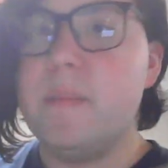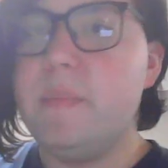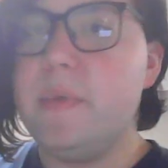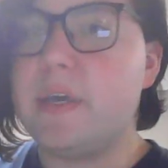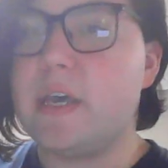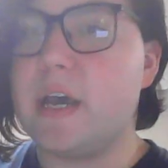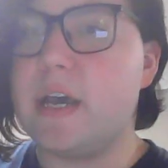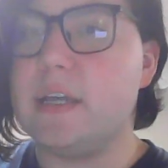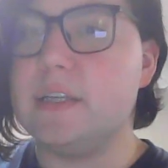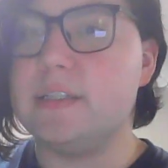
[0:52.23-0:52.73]

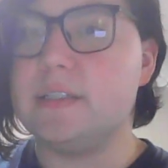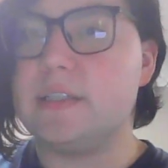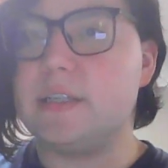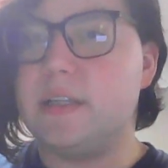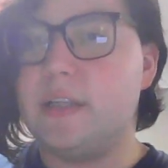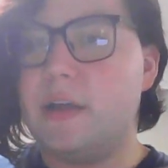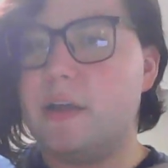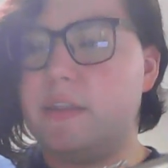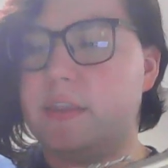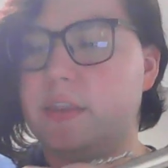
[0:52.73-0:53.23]
because
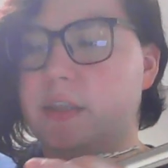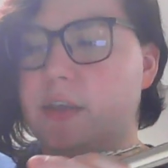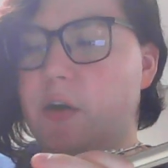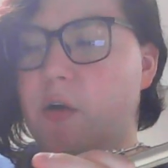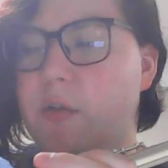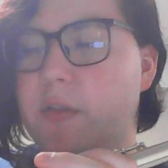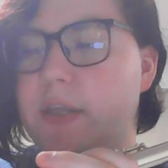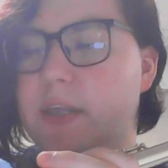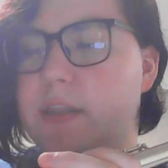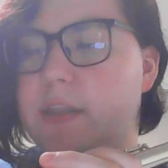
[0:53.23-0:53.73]
the
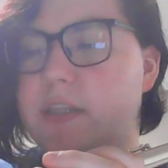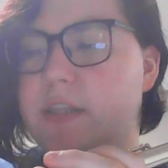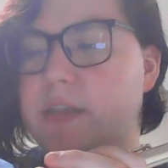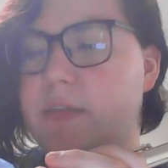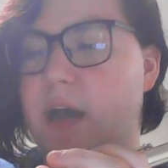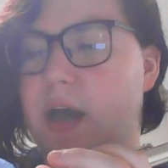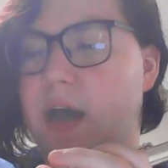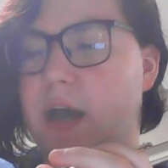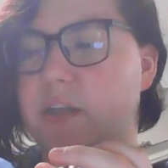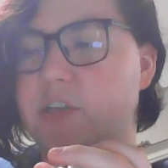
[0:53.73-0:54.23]
only
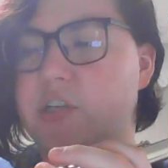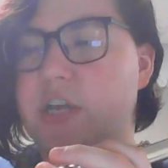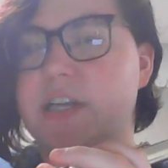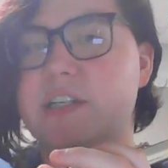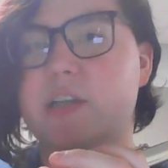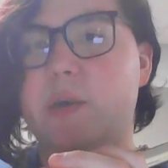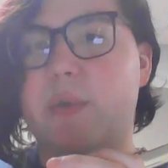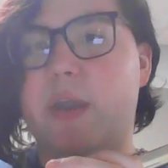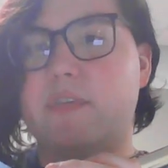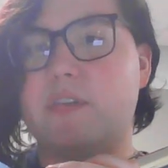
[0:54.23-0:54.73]
change
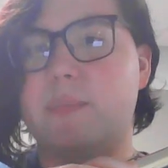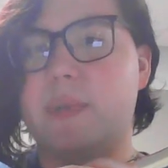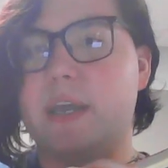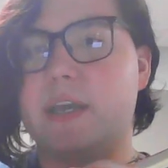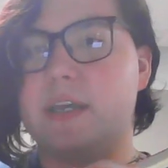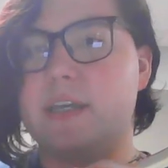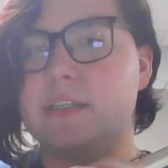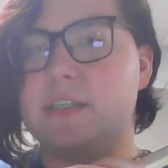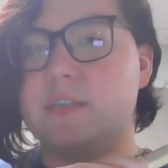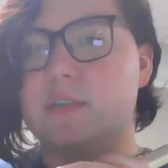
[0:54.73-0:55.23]
that we have to
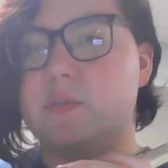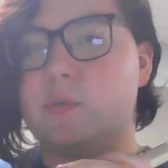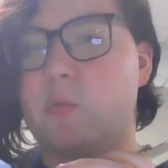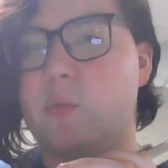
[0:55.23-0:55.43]
make is